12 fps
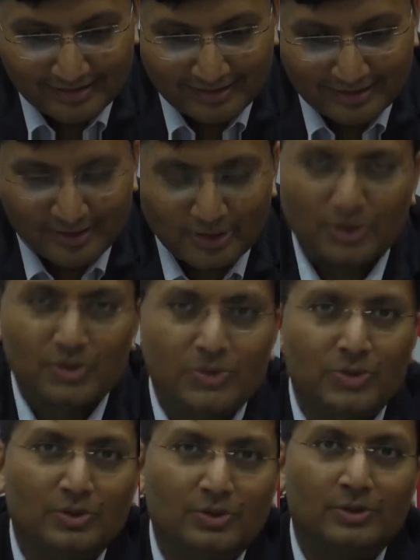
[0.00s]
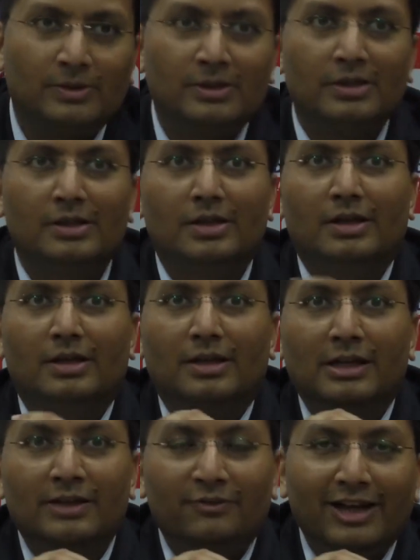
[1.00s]
No, so
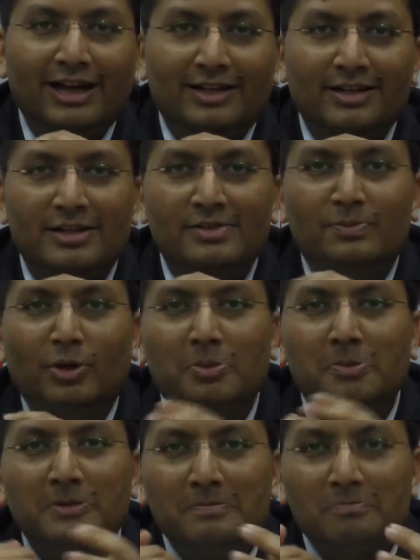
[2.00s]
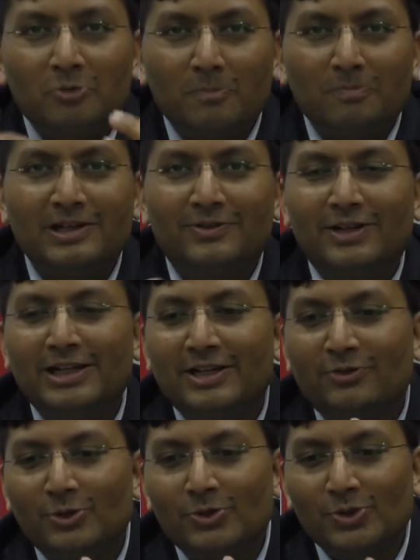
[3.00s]
in fact, it is probably more prevalent
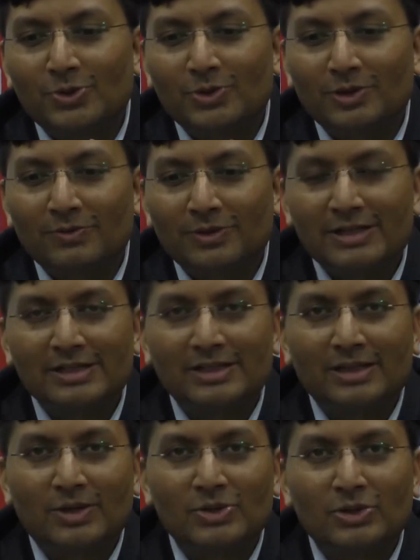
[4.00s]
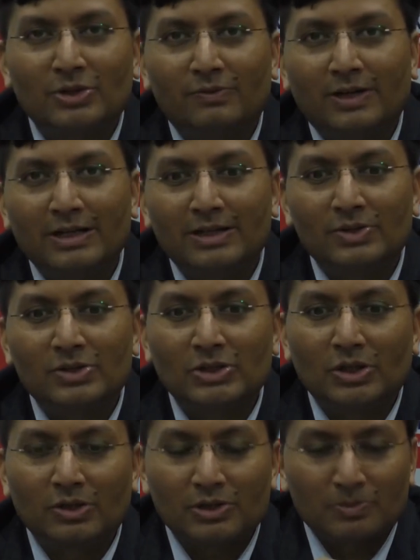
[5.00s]
for those who invest in 1,000 or 5,000
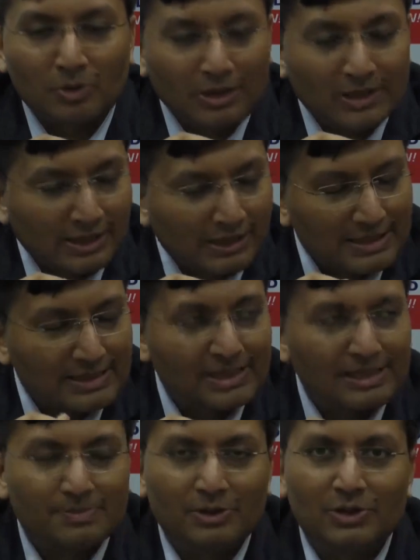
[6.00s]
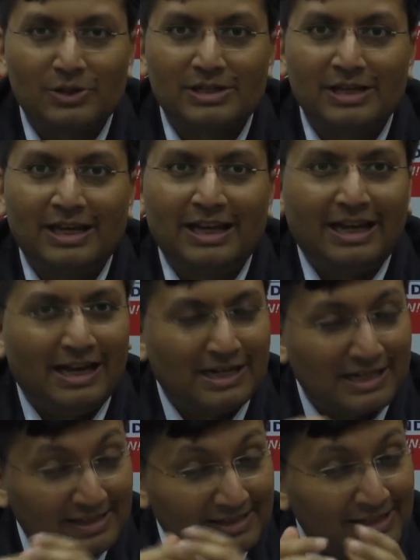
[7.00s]
or a small ticket size because it
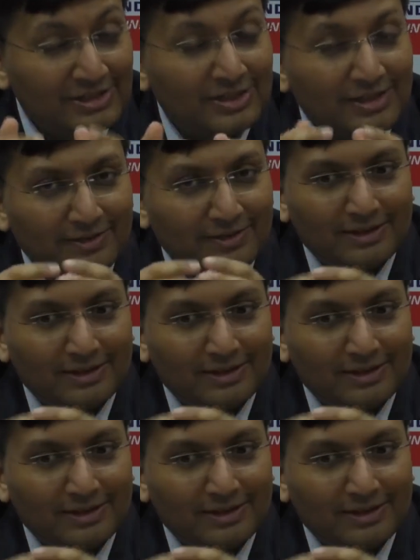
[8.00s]
is essentially